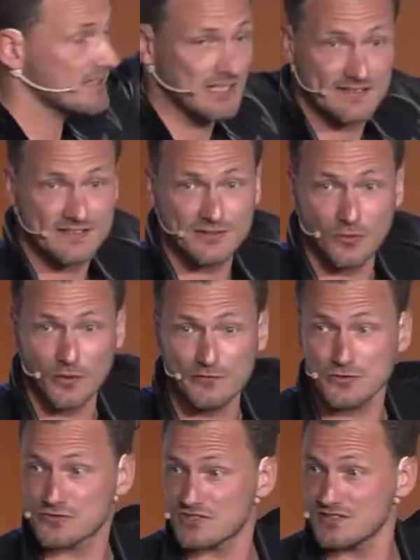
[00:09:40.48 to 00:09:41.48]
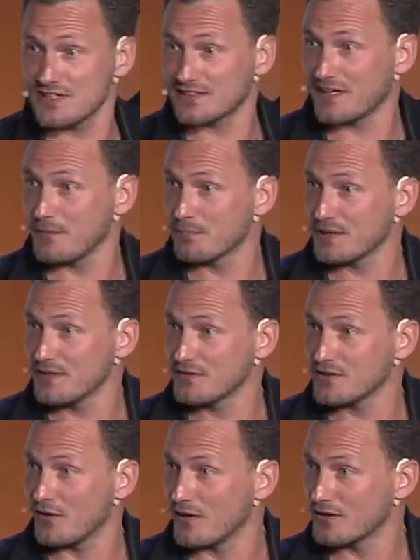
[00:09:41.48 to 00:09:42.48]
classic, all of you have seen that campaign,
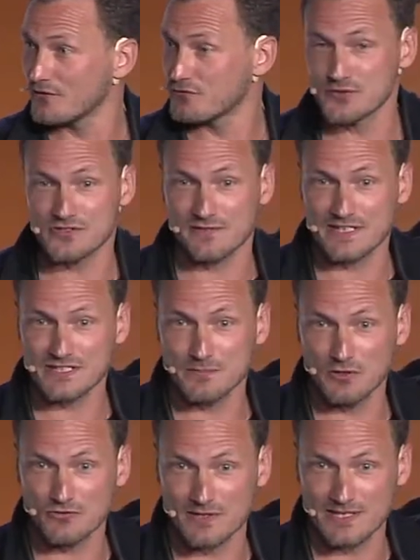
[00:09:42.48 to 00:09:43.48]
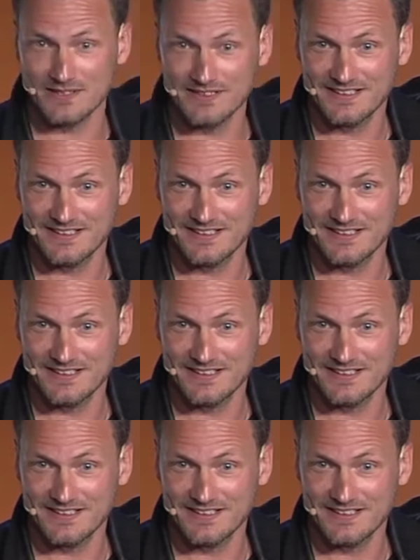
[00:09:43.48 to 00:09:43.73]
the ugly fruits and vegetables, right?